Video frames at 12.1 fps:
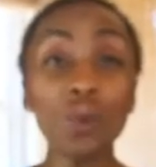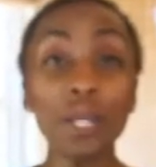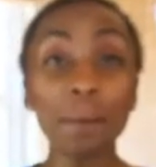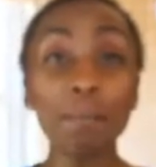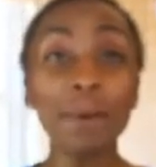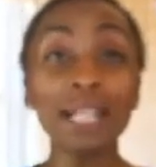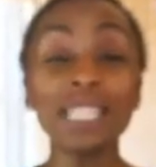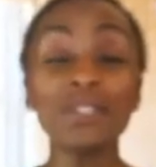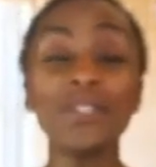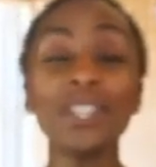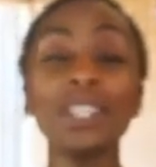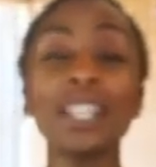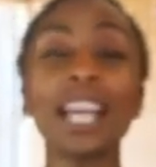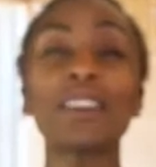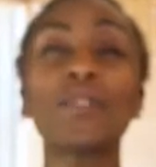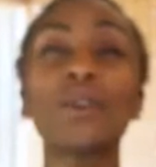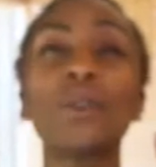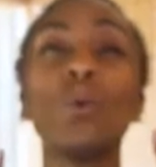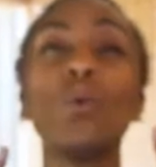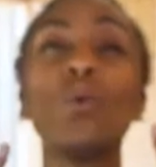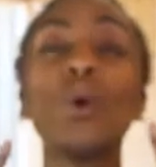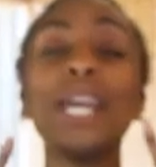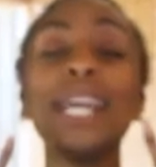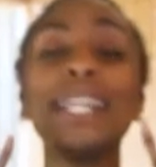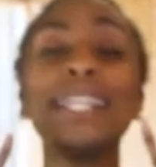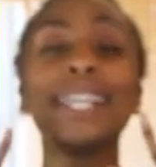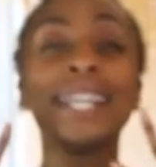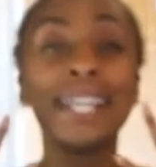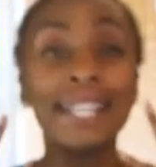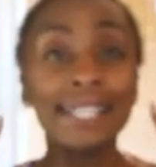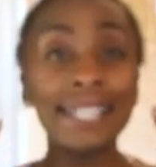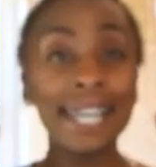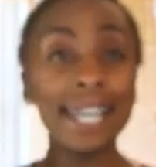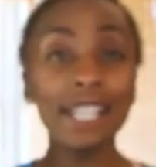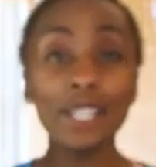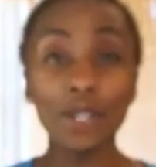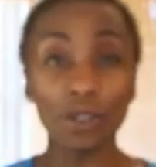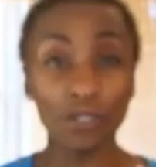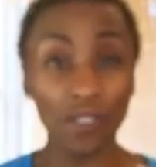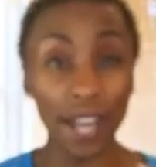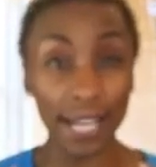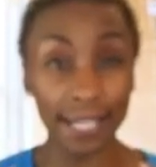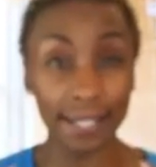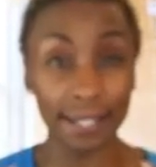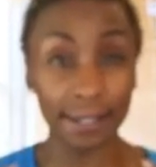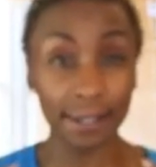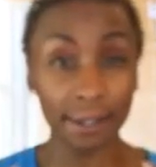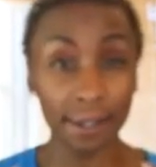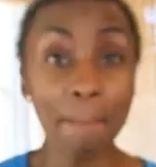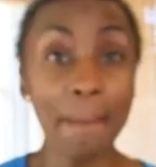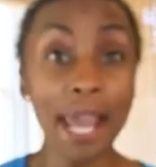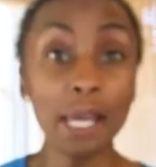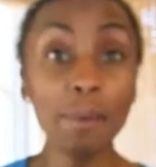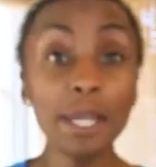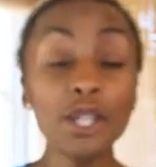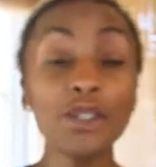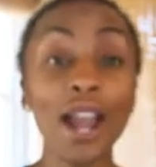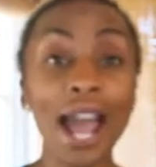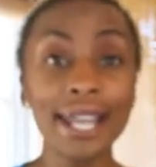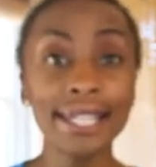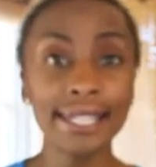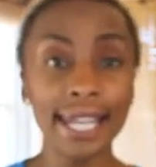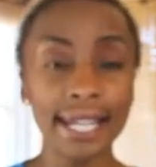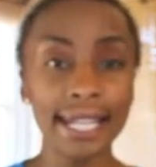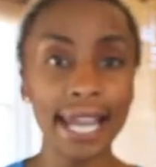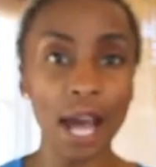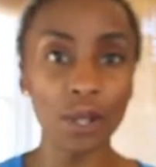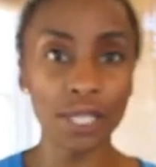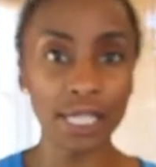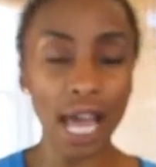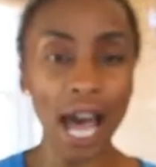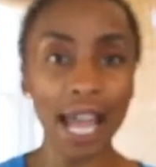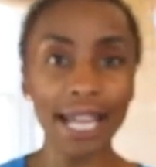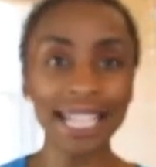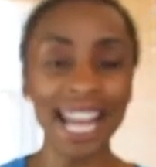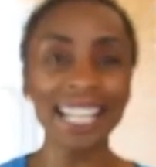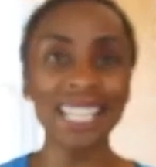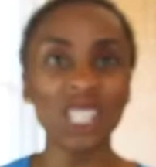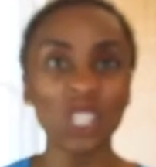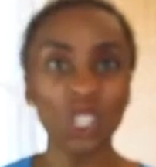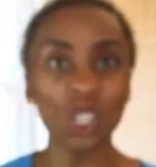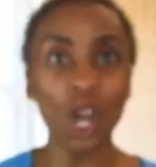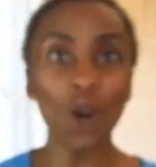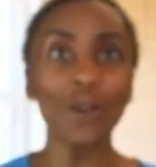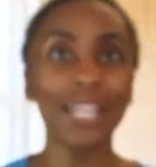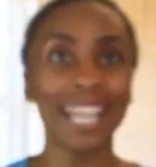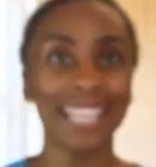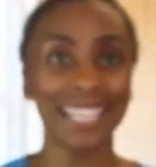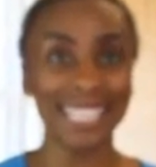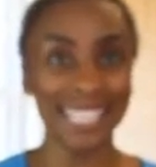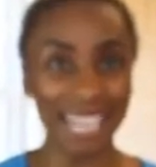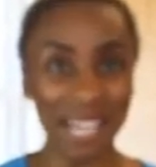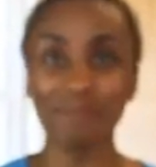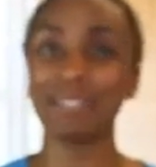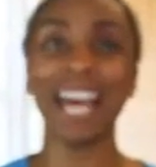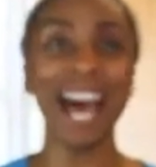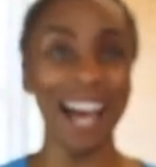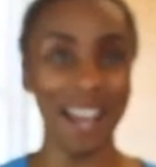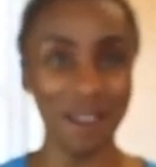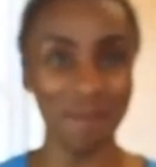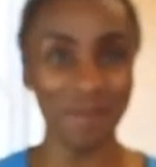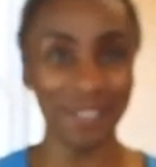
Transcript: what it must feel like for the wind to hit your face. Maybe you're ice skating outside and it's snowing at the same time.